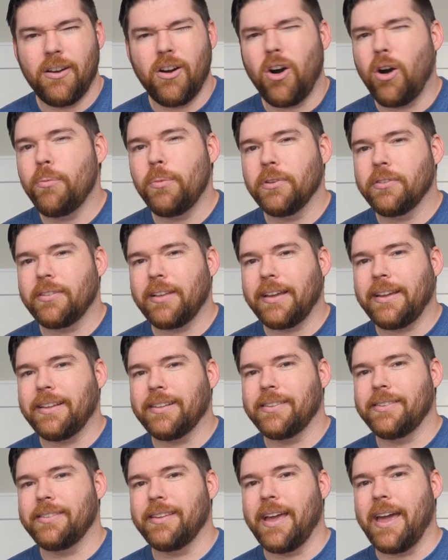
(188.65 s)
almost like
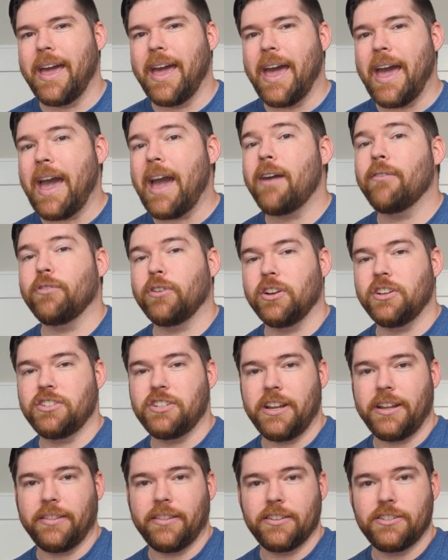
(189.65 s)
it's
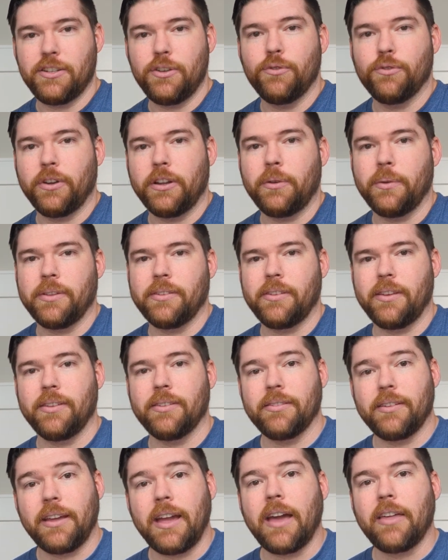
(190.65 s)
averaging the two frequencies
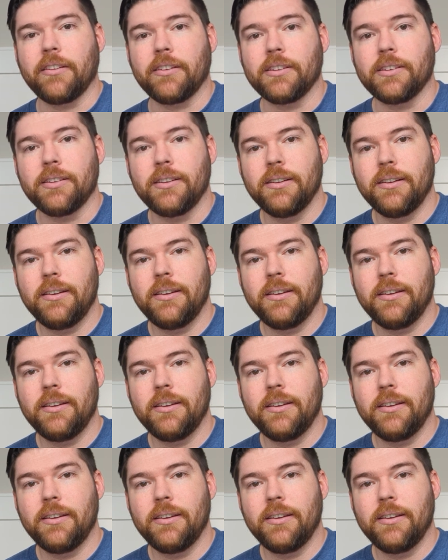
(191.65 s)
together.